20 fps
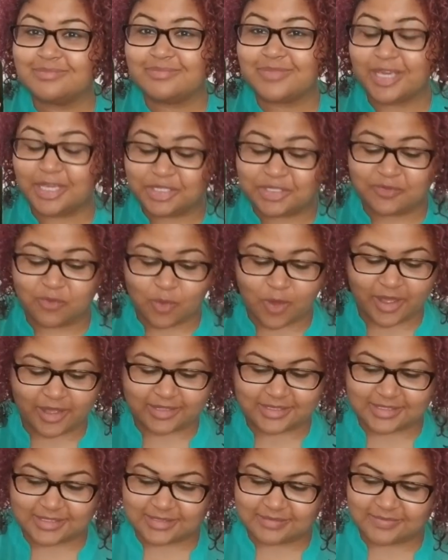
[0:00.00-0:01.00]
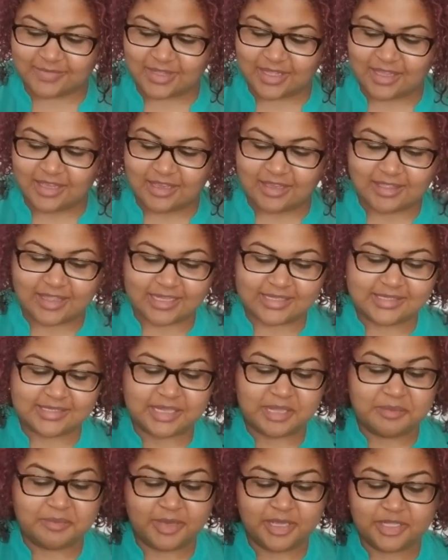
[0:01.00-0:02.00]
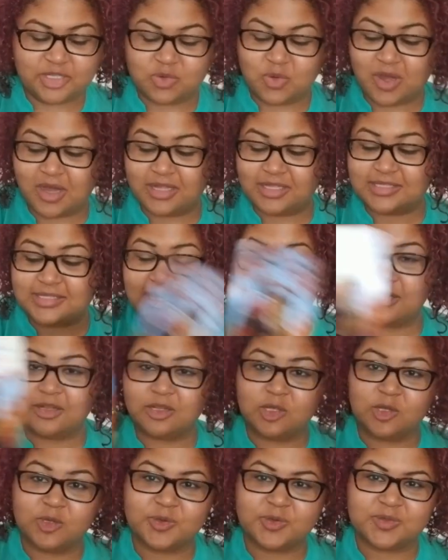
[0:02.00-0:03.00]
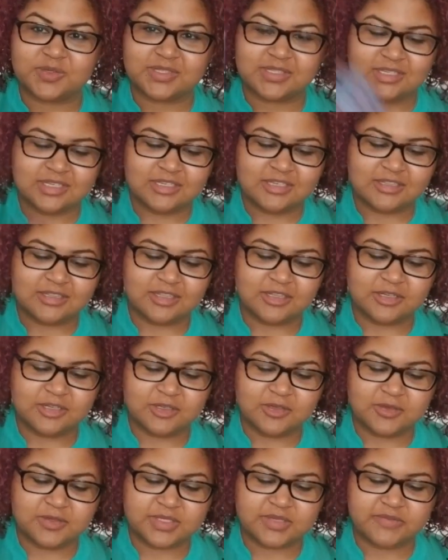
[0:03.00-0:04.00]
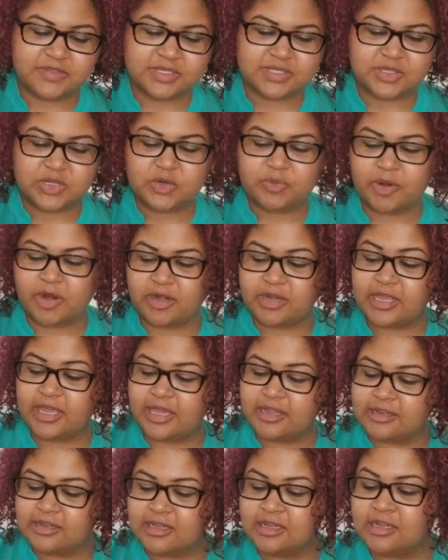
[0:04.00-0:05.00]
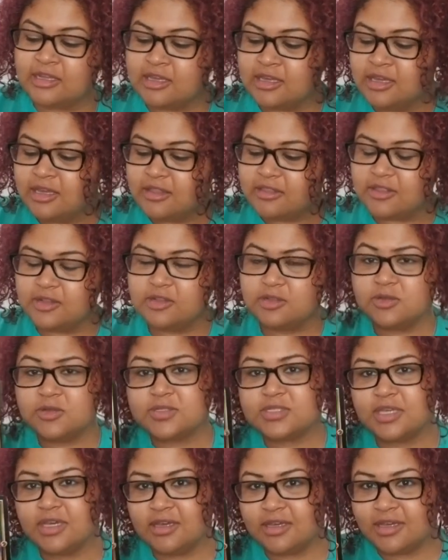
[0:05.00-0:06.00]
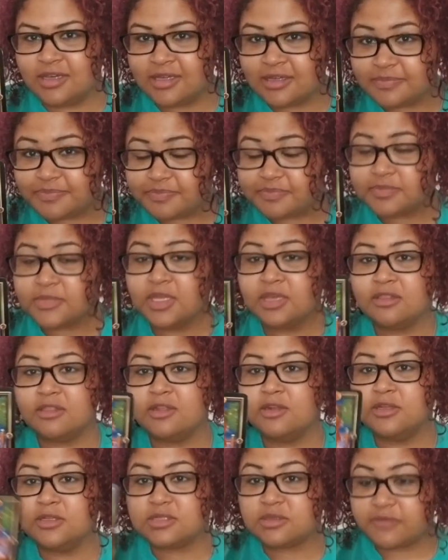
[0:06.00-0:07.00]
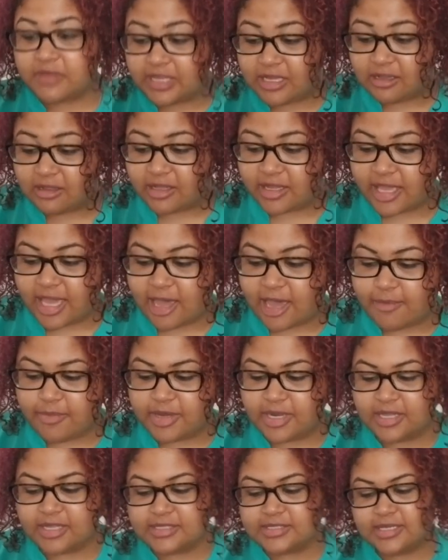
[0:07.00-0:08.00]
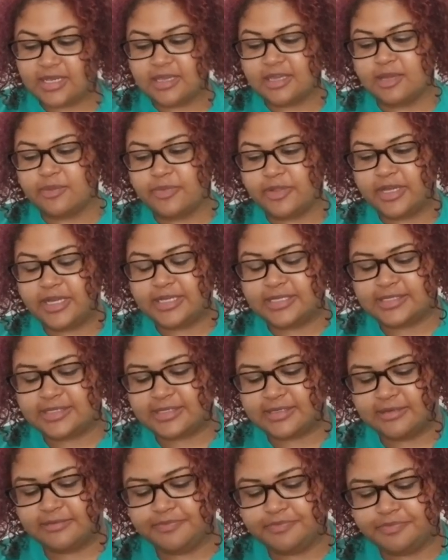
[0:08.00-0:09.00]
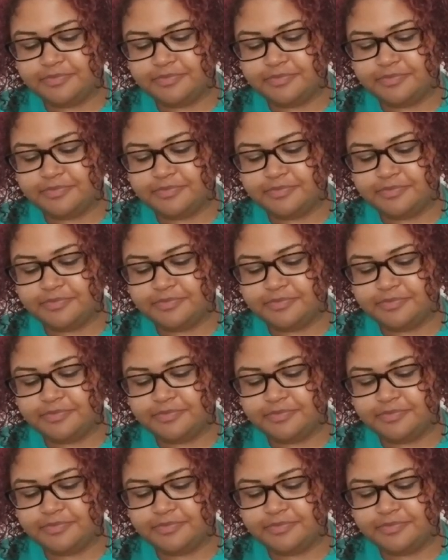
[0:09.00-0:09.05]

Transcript: Page of Wands. That same Page of Wands, that news. The news of this third party ending, the news, the news of healing happening and taking place.